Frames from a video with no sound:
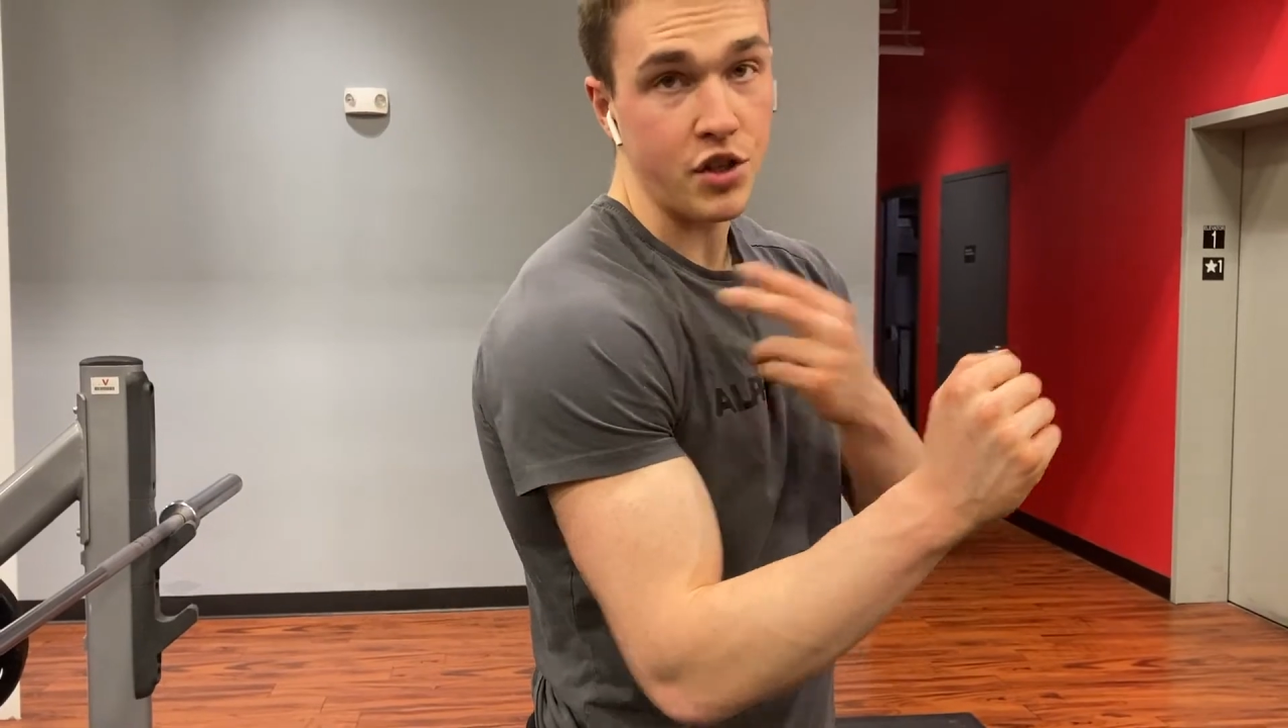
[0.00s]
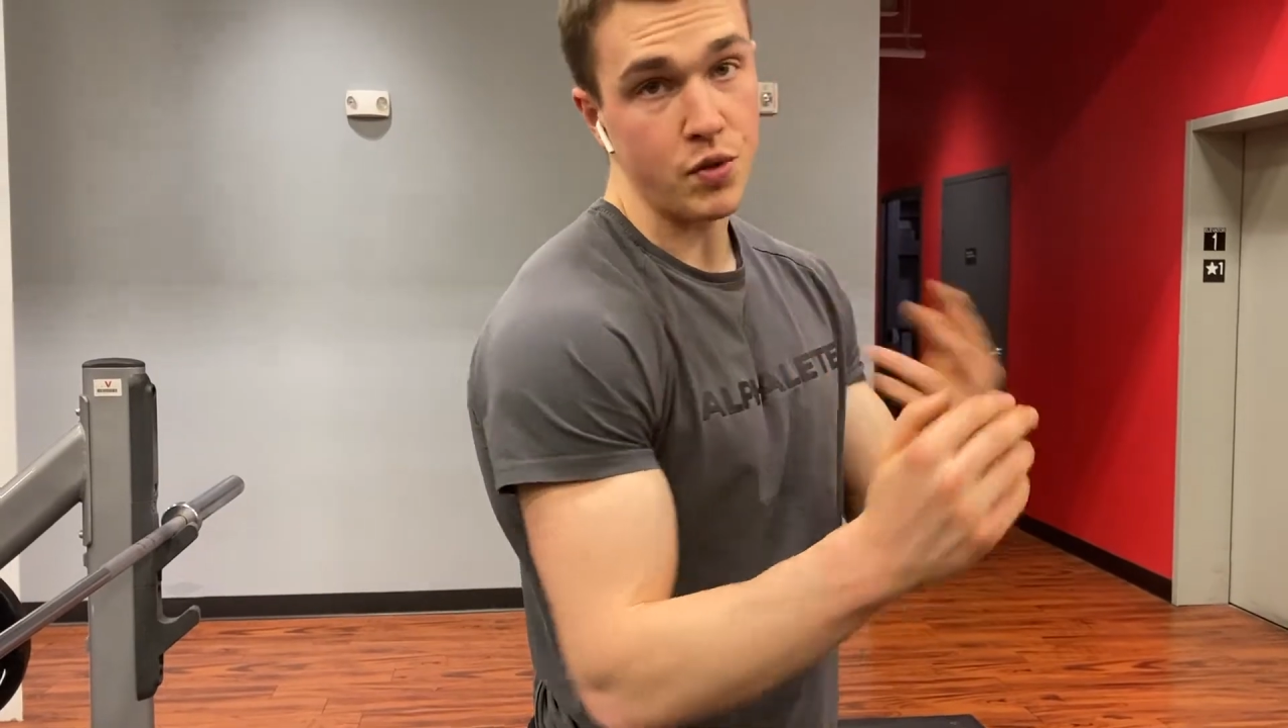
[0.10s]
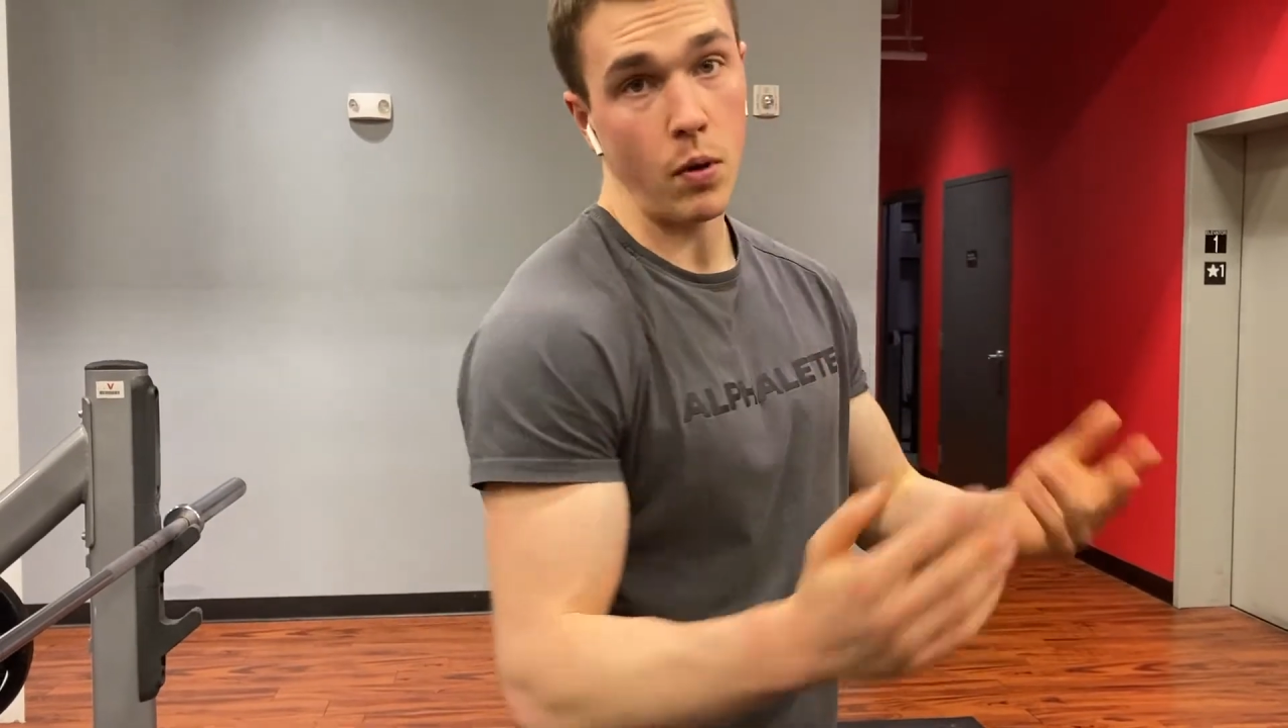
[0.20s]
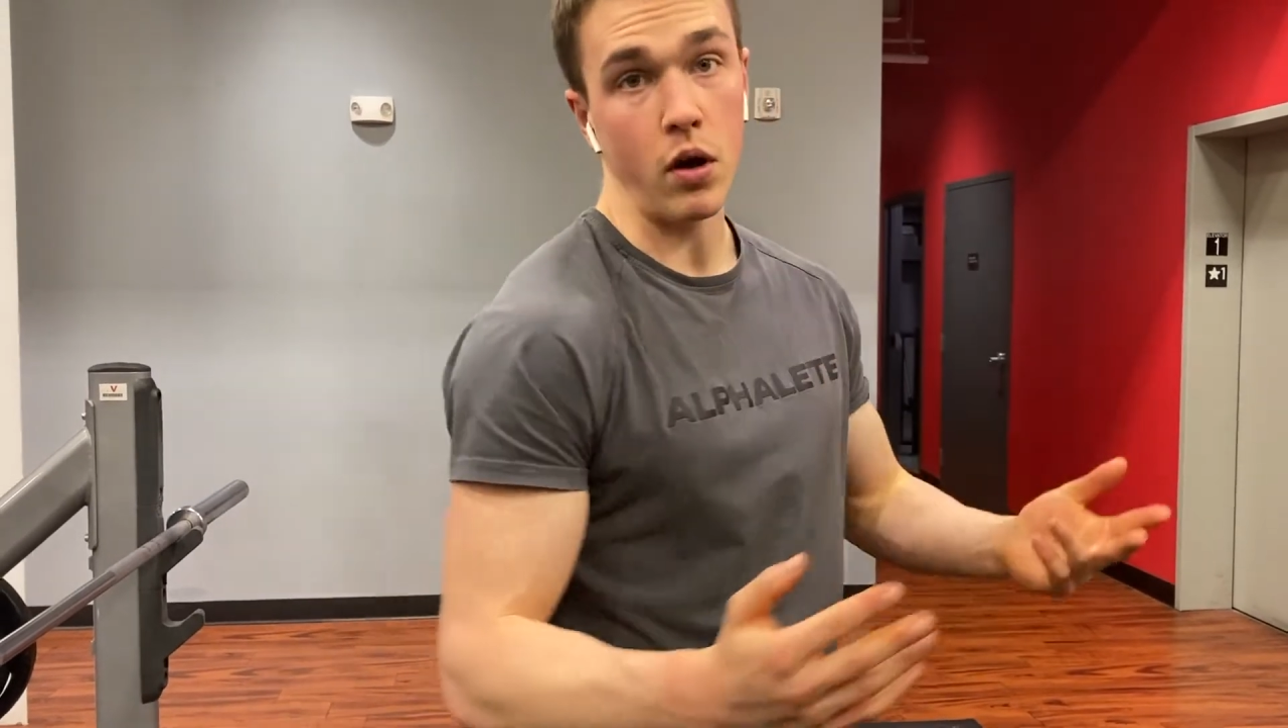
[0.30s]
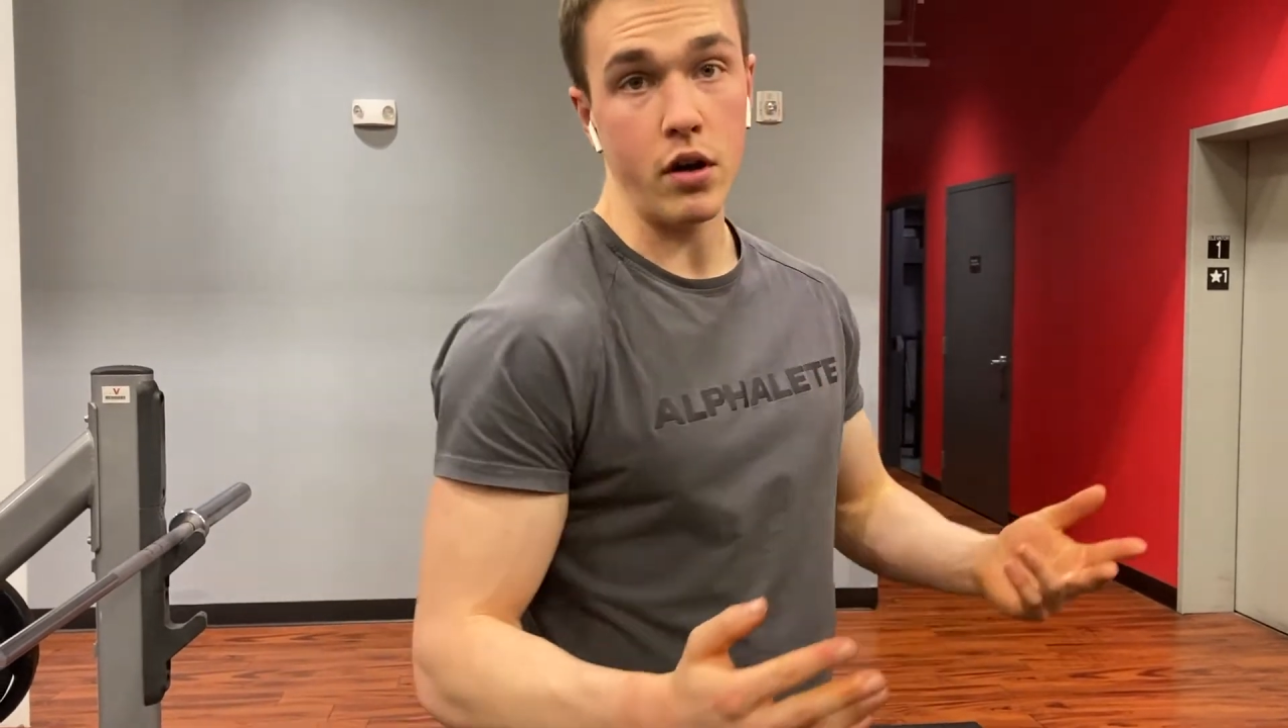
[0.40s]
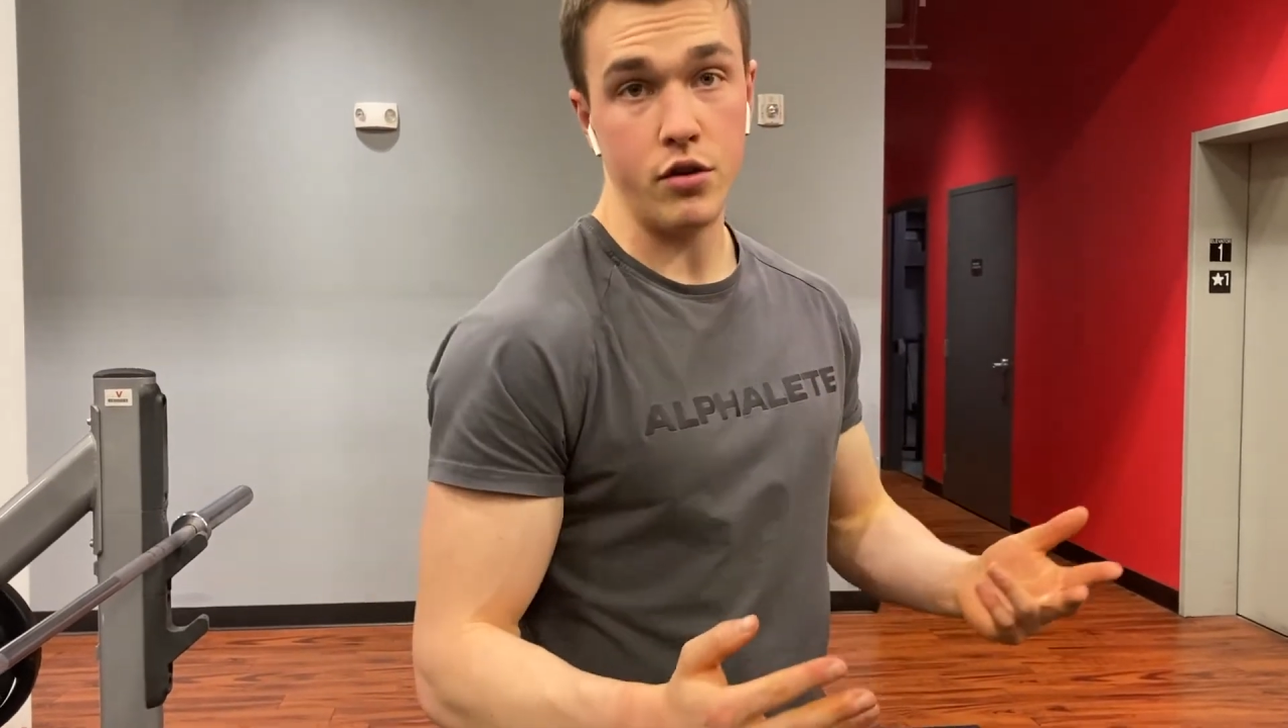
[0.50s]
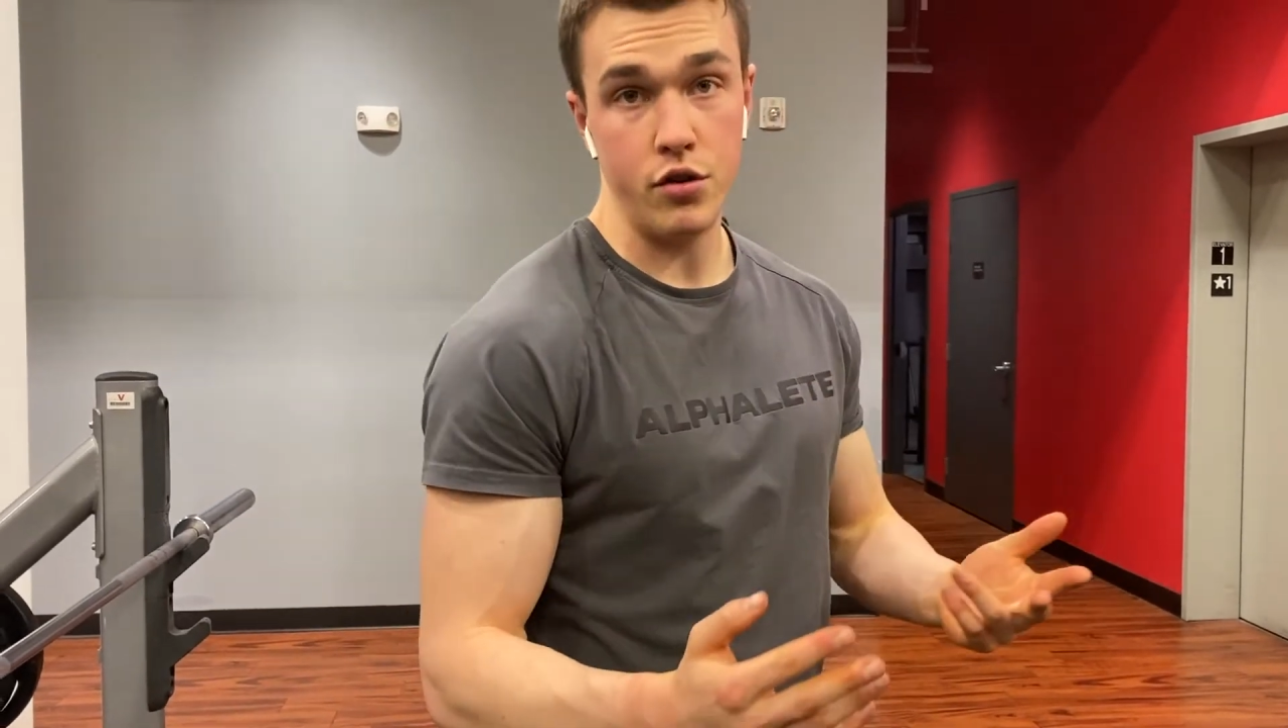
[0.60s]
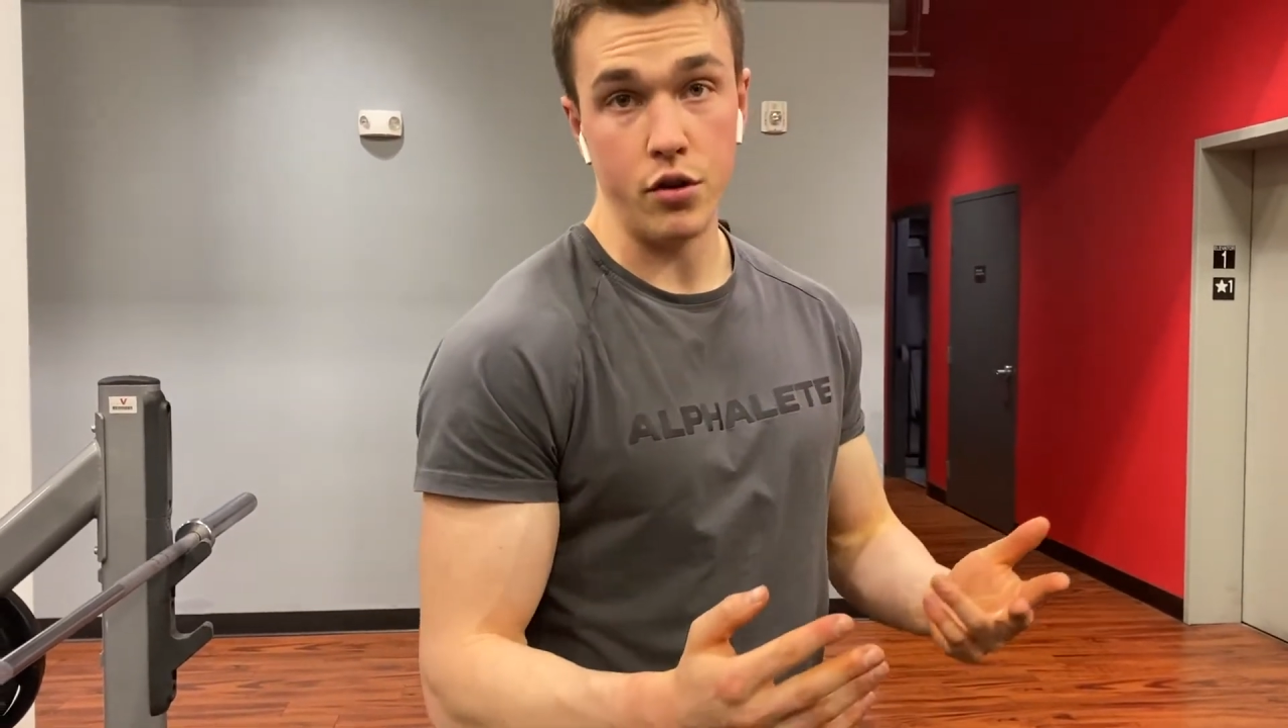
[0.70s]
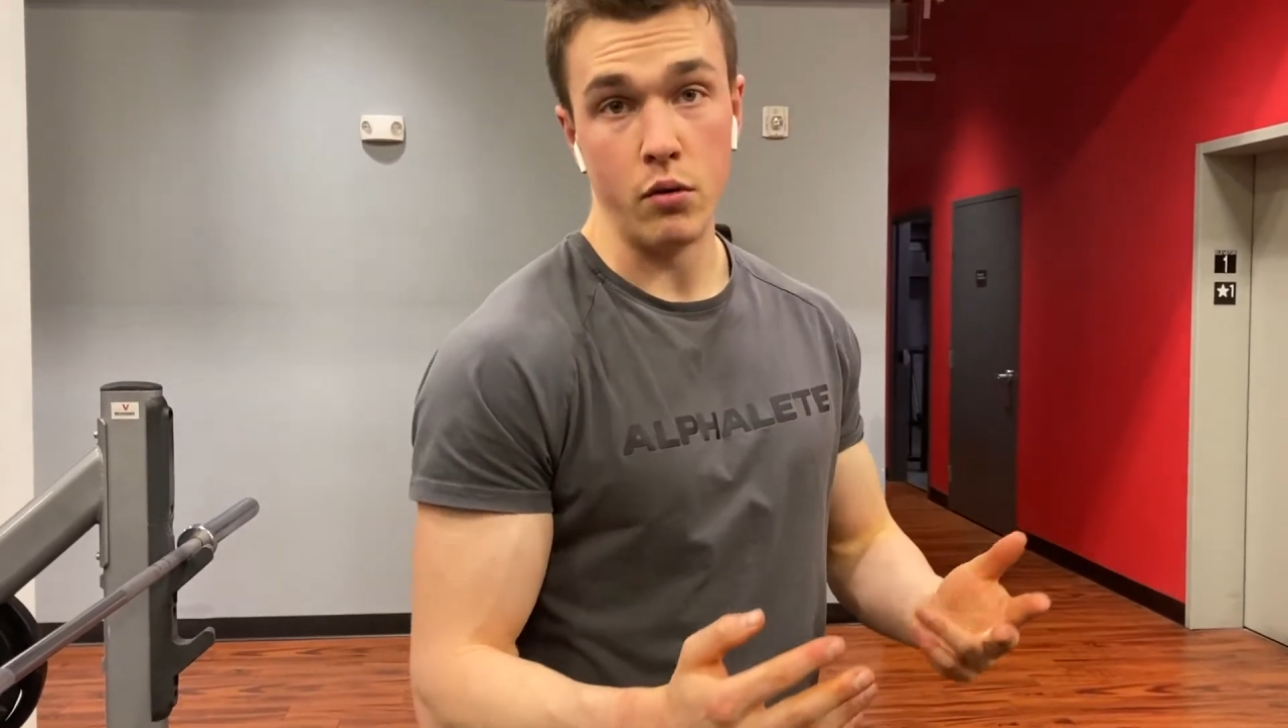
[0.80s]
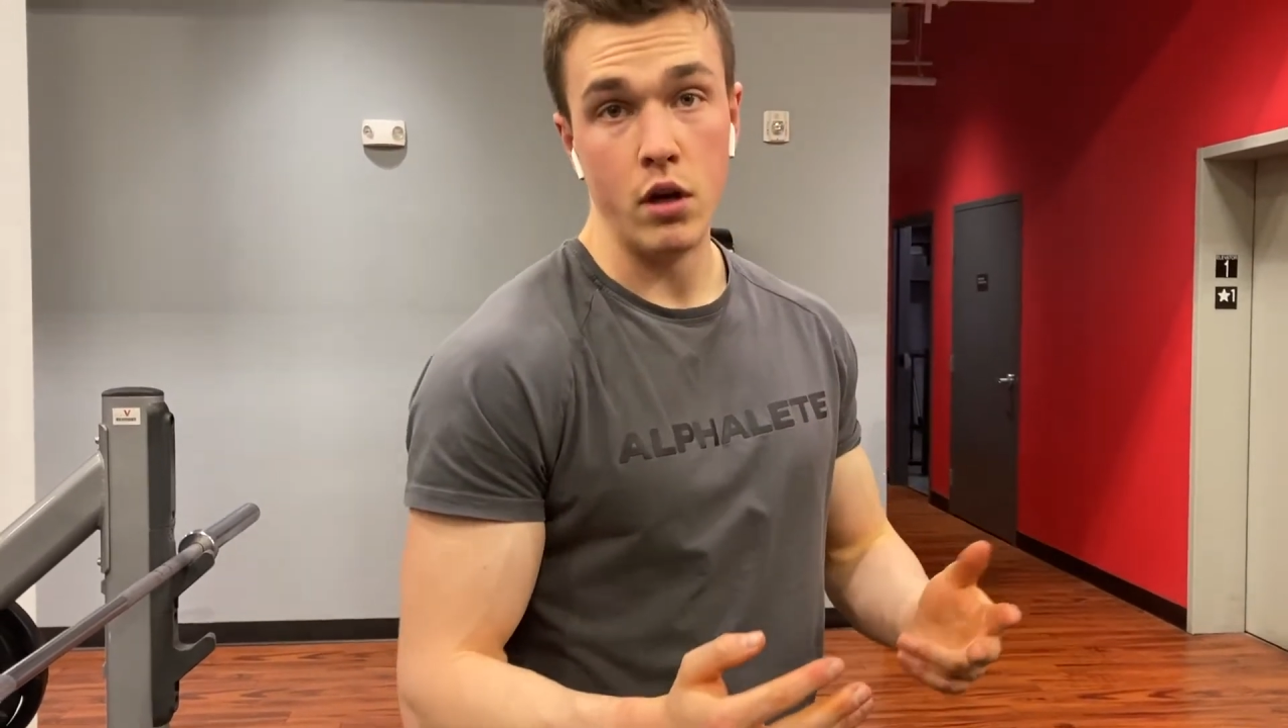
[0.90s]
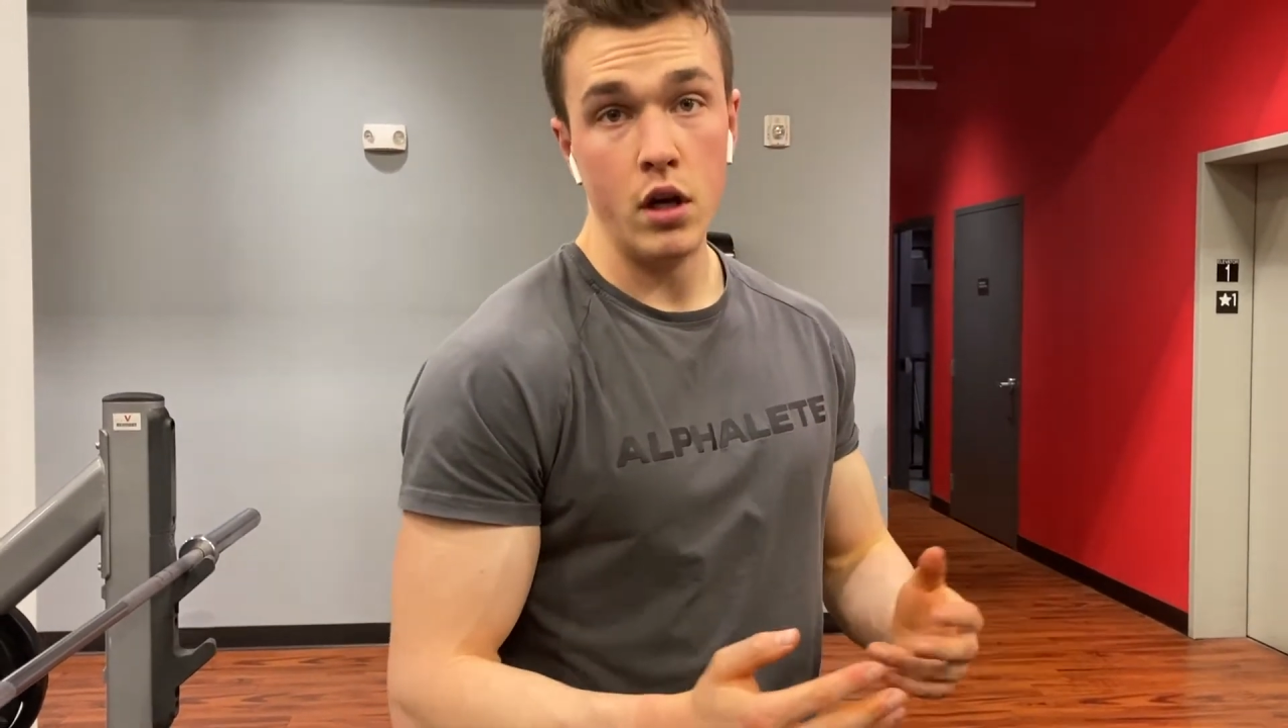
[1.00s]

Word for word: smart too